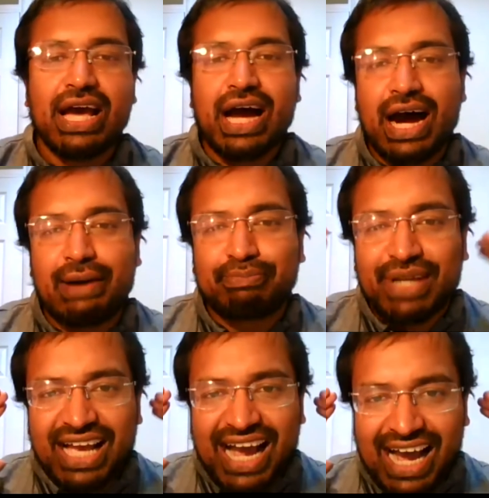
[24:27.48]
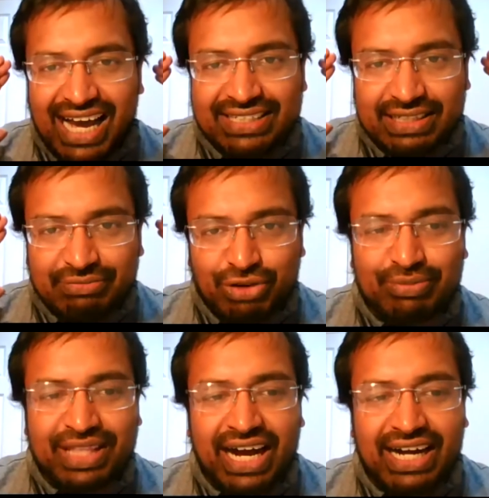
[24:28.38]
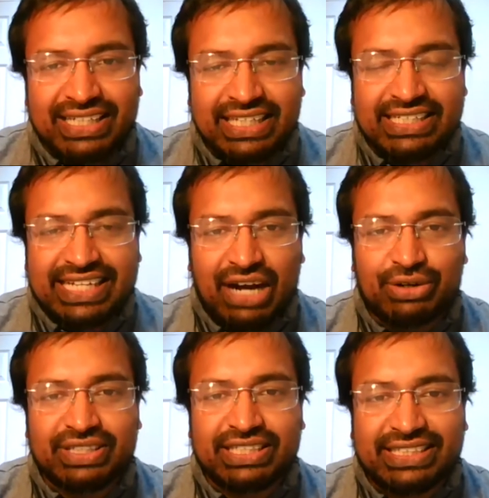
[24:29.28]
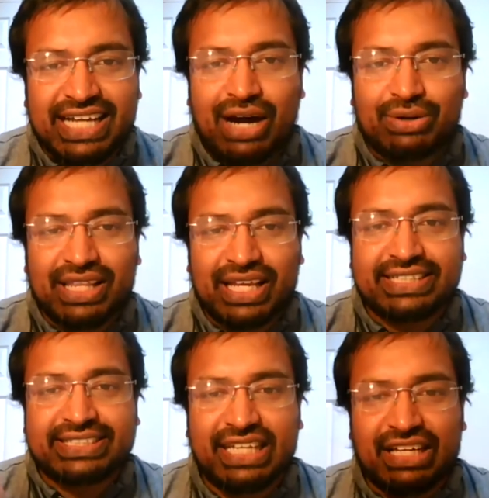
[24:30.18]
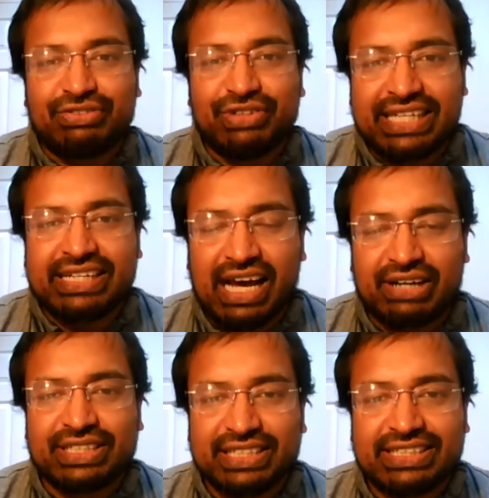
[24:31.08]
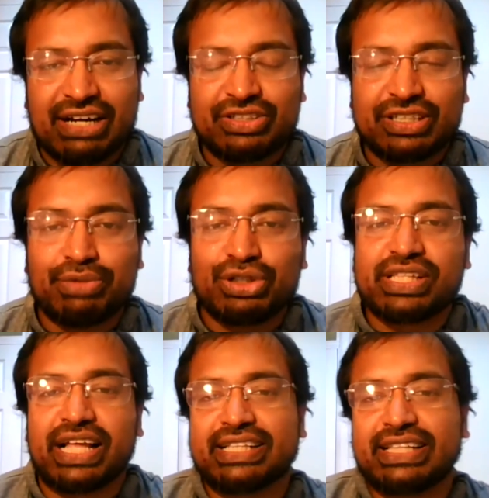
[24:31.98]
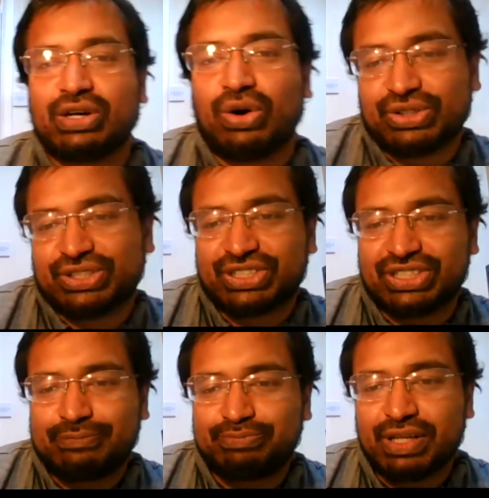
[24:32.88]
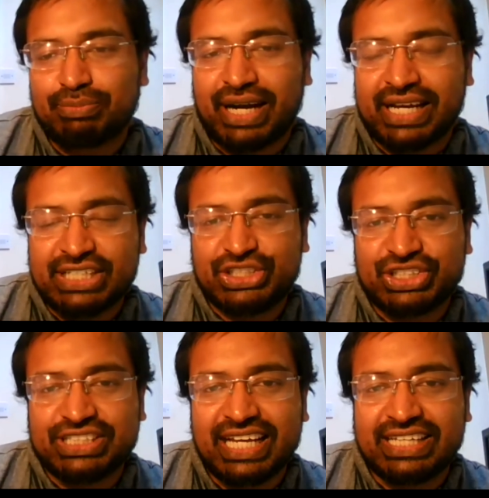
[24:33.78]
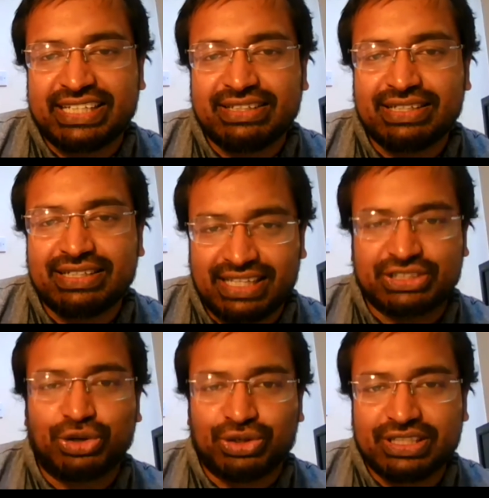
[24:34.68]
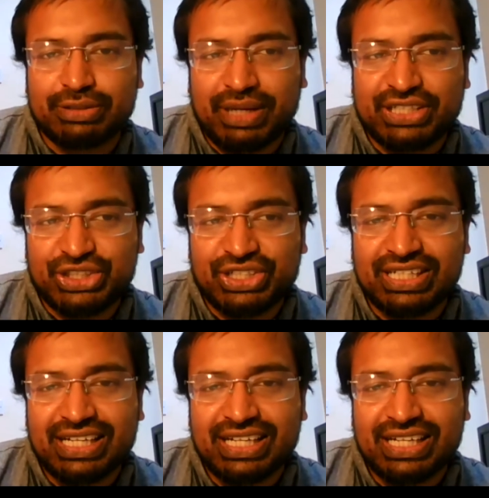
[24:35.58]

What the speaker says: And from that, he narrowed it down, like a sieve, he narrowed it down to the most likely causes by history taking, that's talking to the patient,